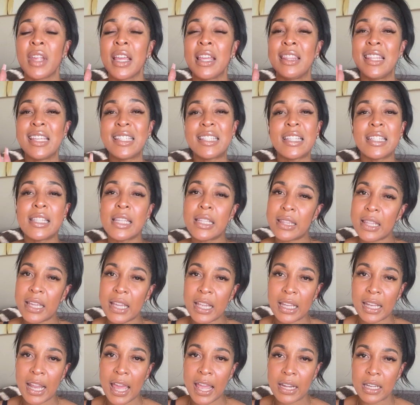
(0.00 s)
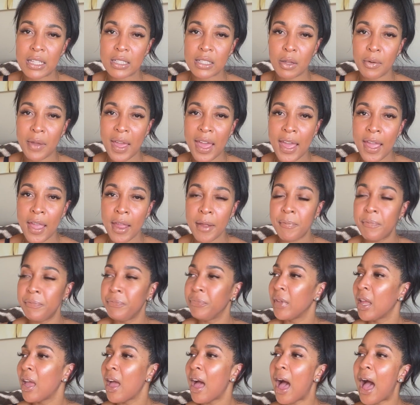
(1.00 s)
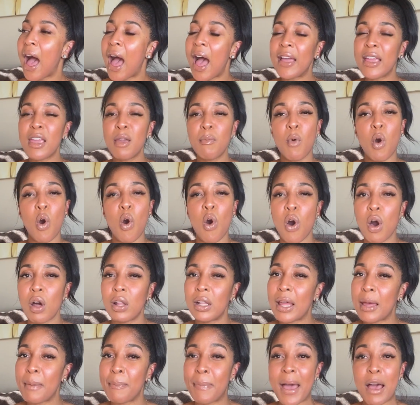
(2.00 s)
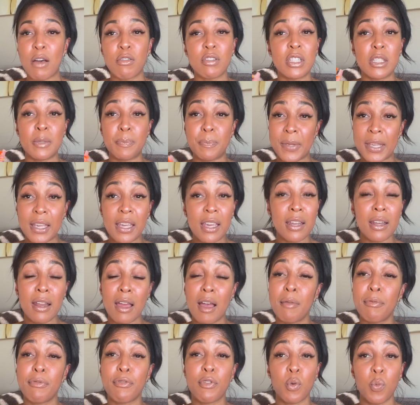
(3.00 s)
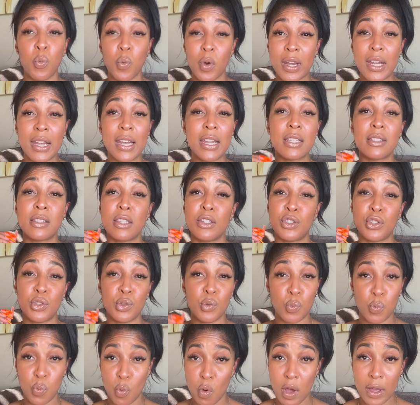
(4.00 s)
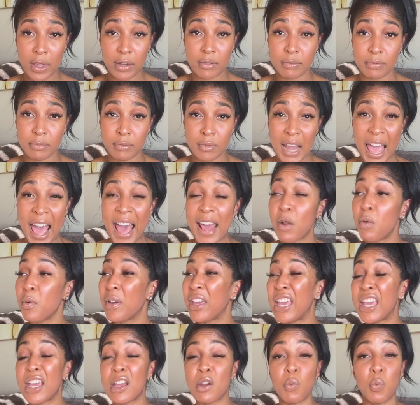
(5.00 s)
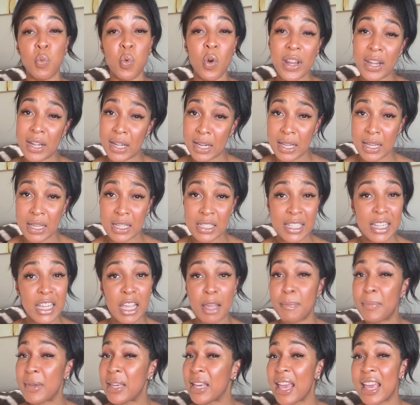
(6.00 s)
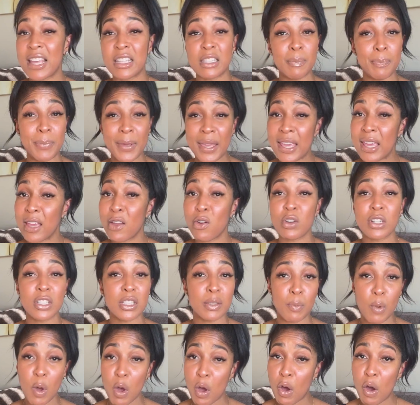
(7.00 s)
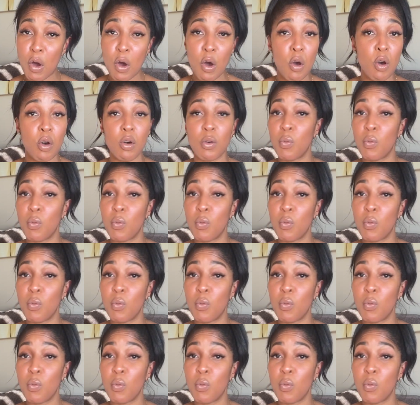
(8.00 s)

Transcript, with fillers: This is the thing, ladies, okay? I am all about speaking up for what it is that you want. I don't care what it is. It could be as big or small,